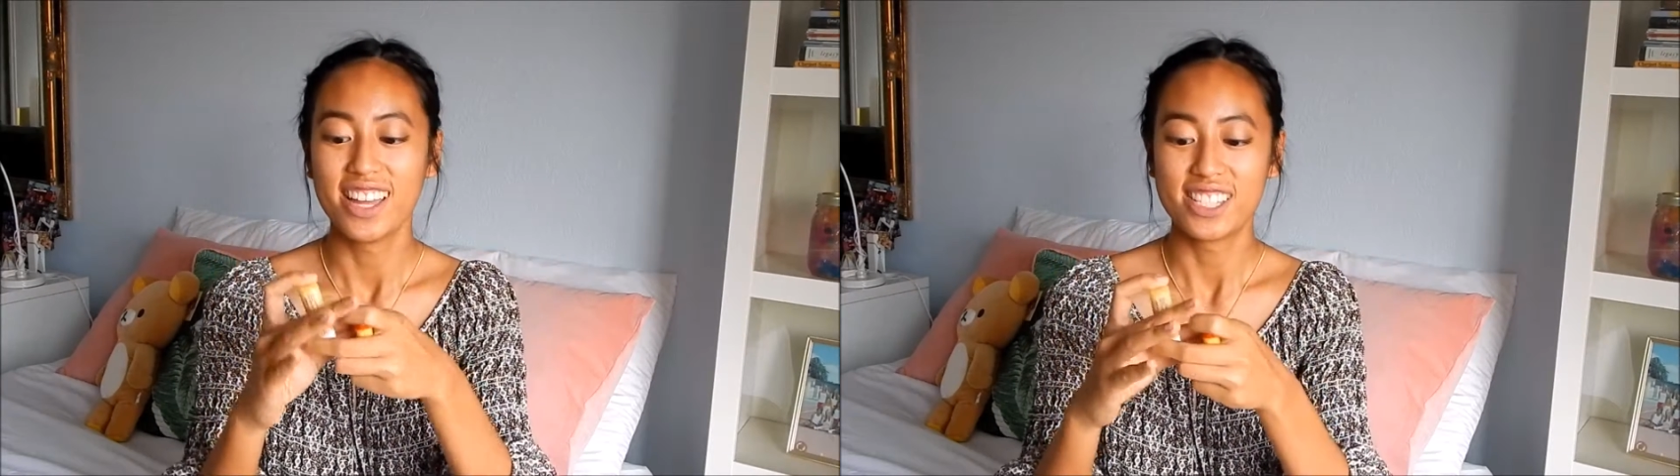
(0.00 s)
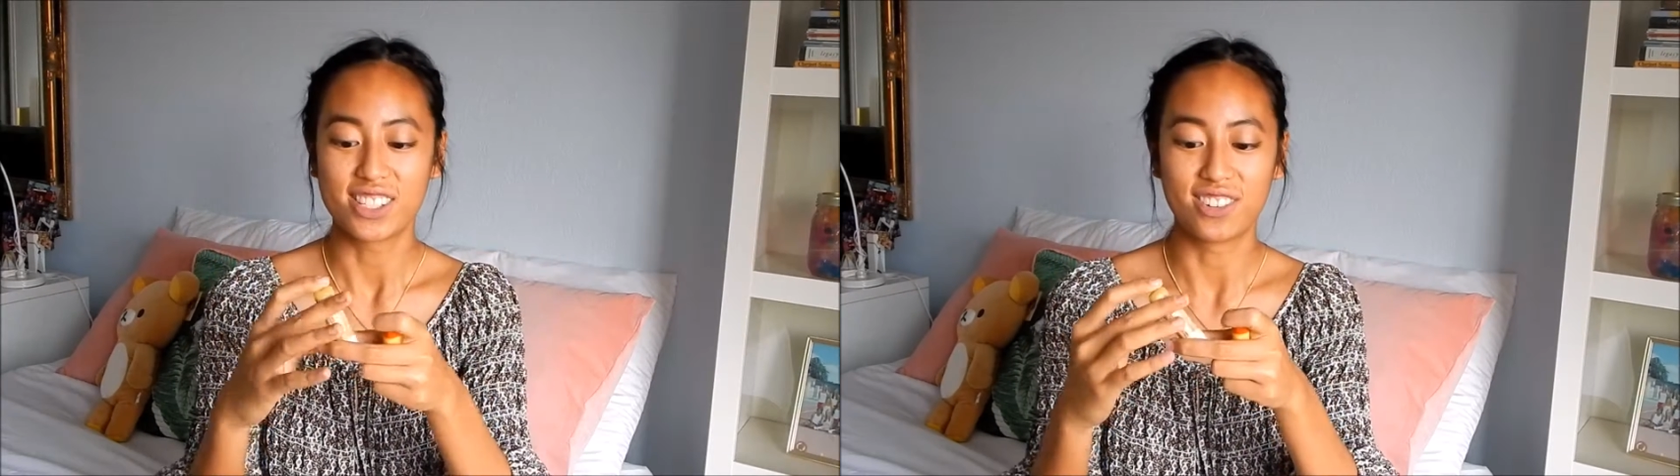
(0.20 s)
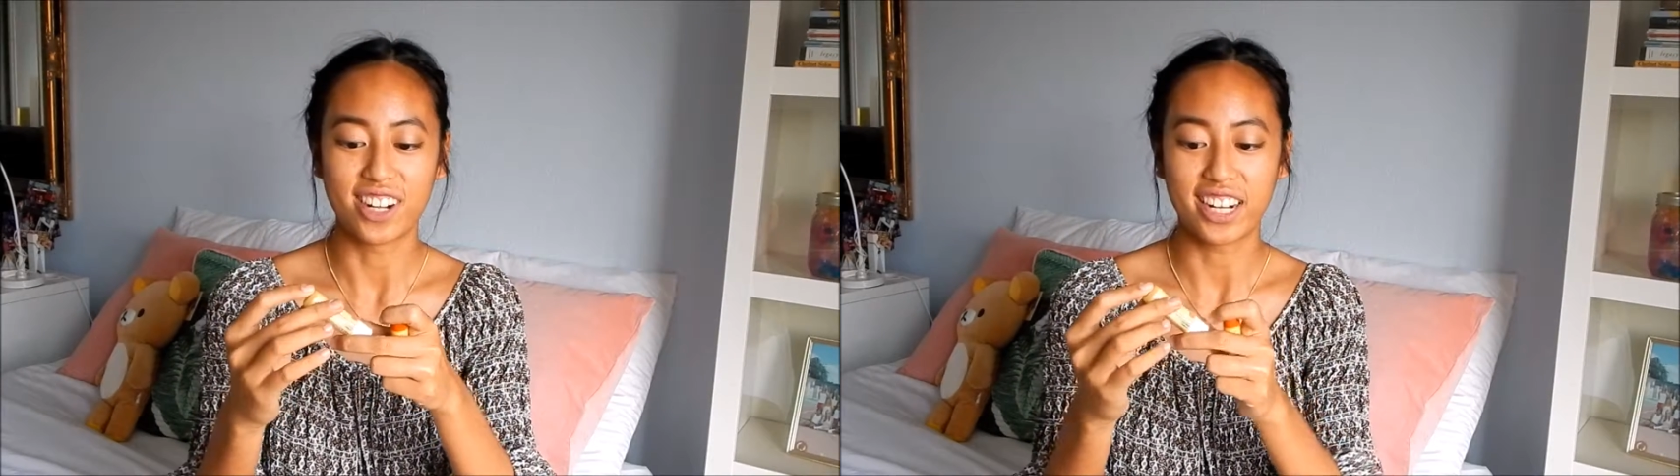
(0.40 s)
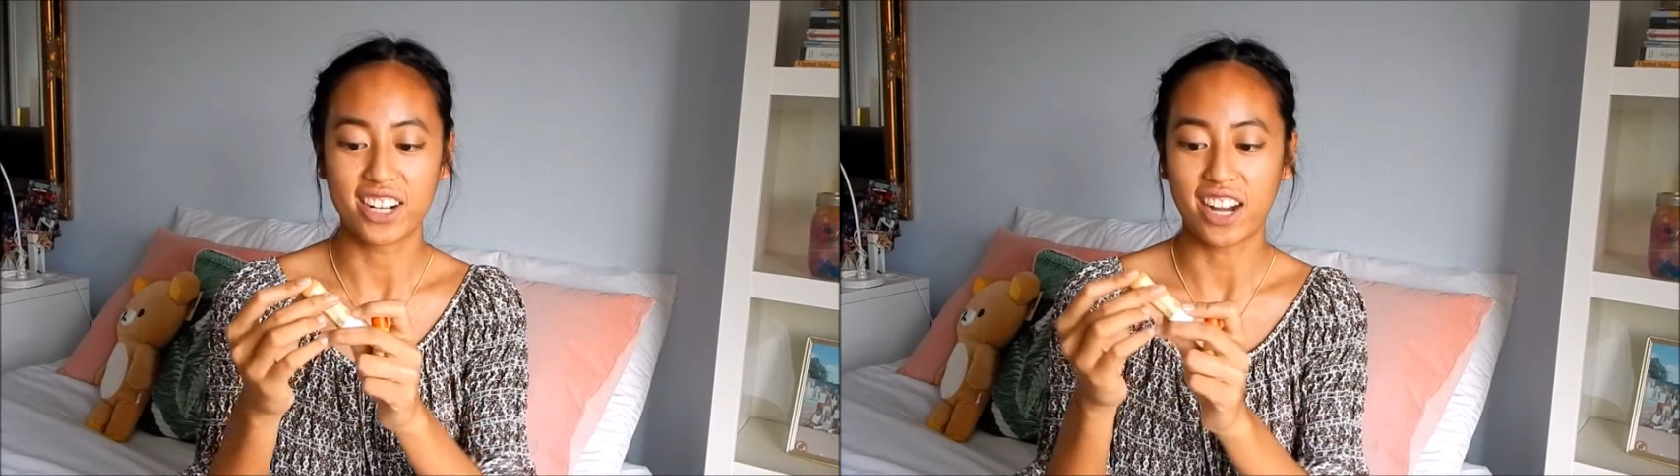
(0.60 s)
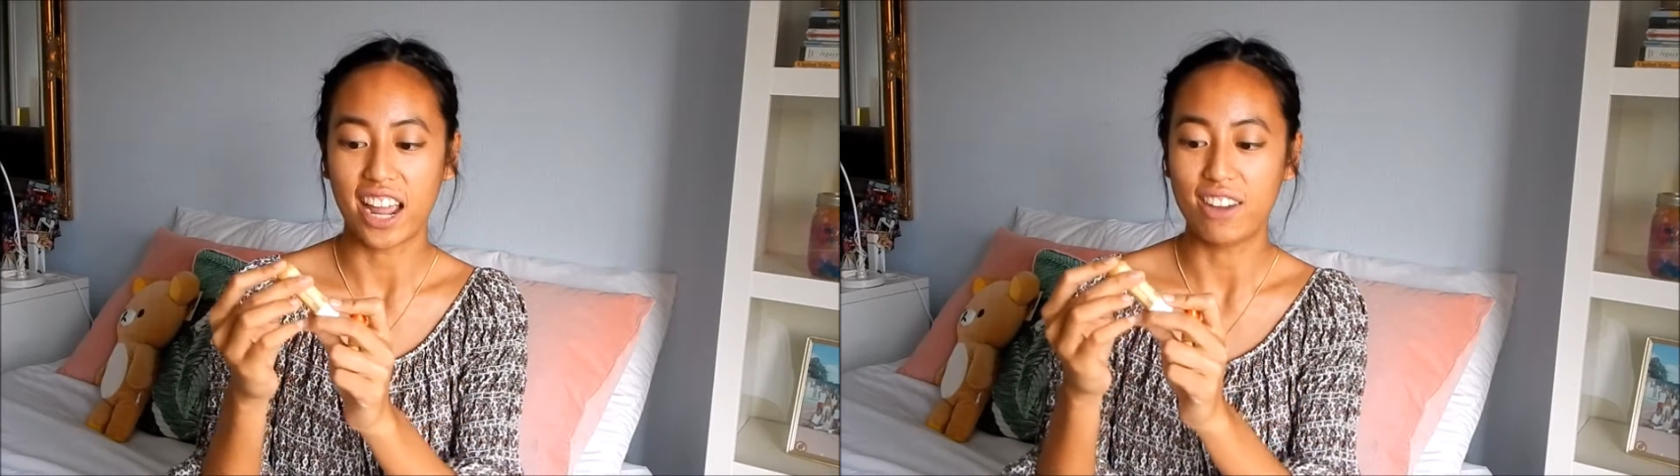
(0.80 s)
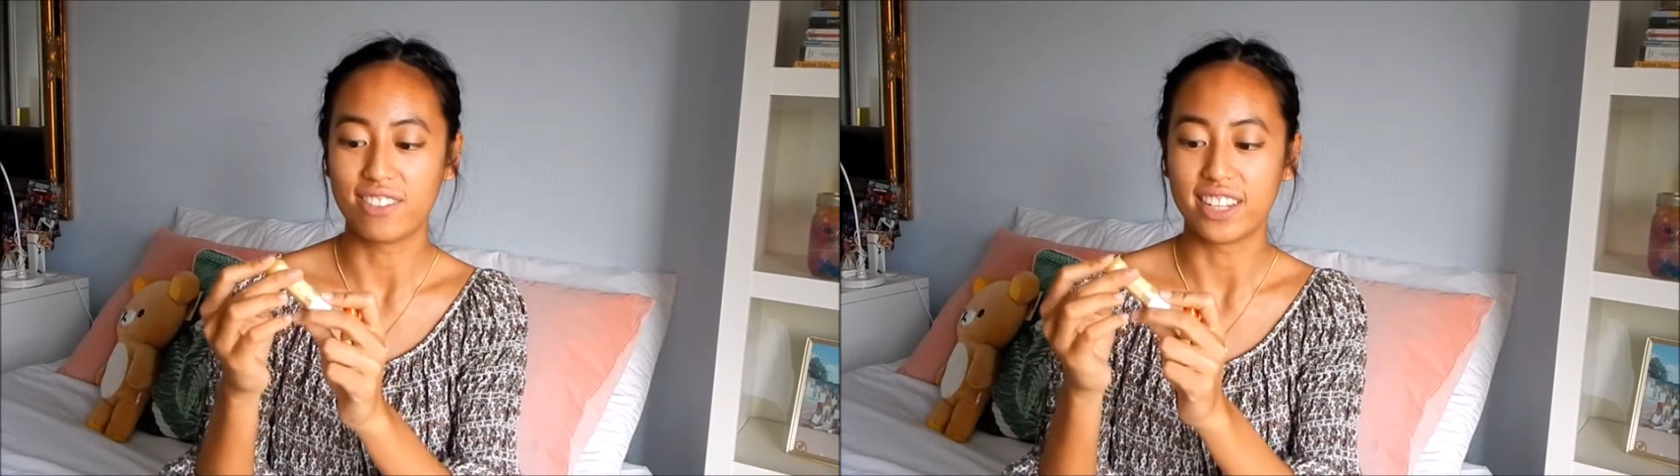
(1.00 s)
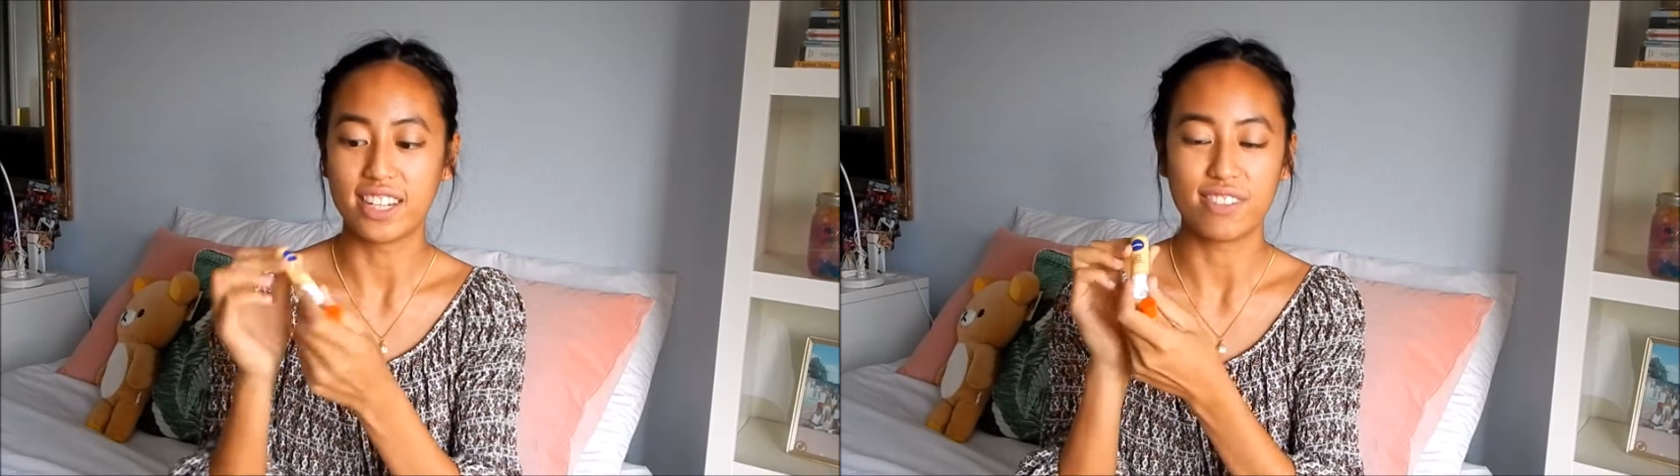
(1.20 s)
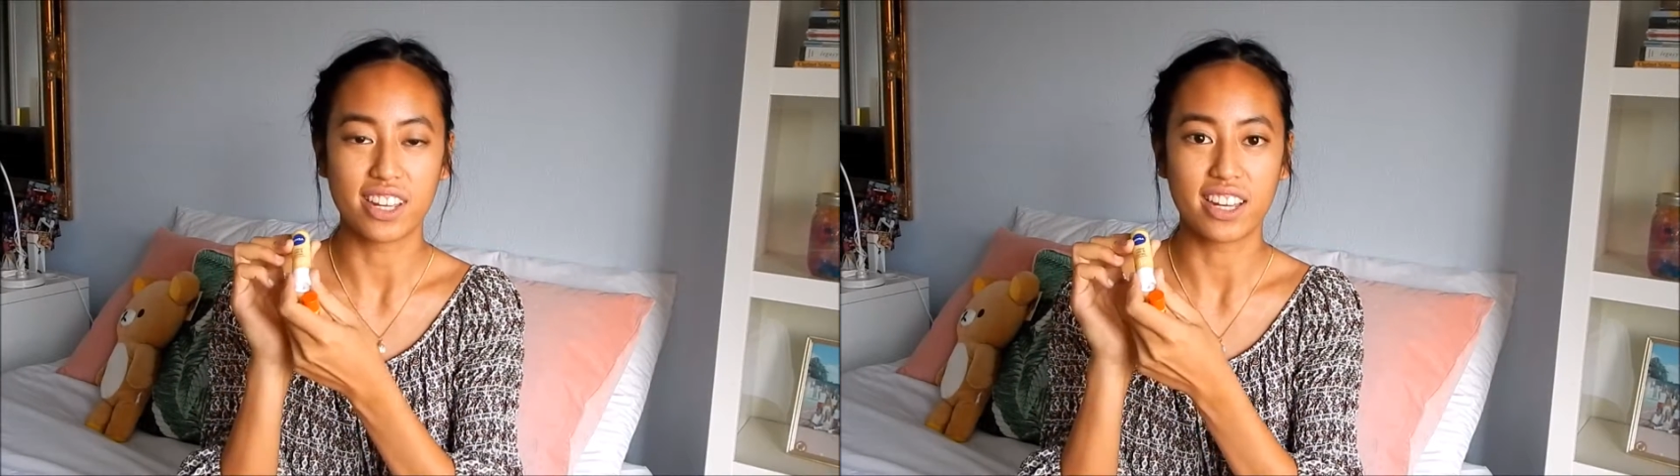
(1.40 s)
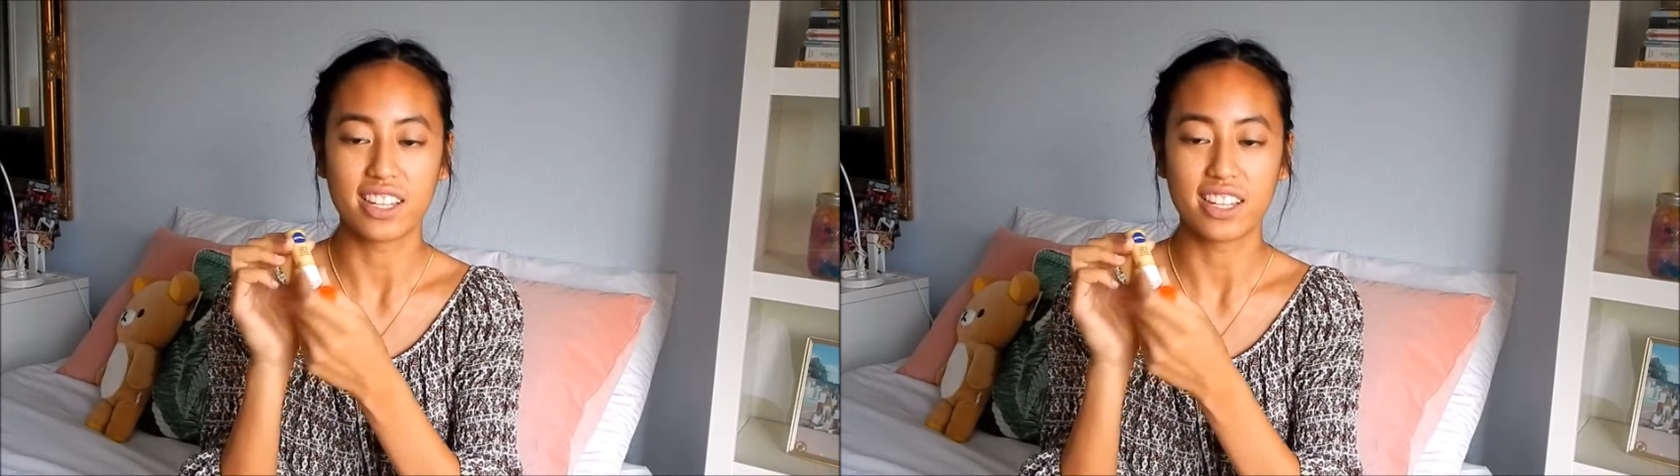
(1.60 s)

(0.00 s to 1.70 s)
So right here I have the Nivea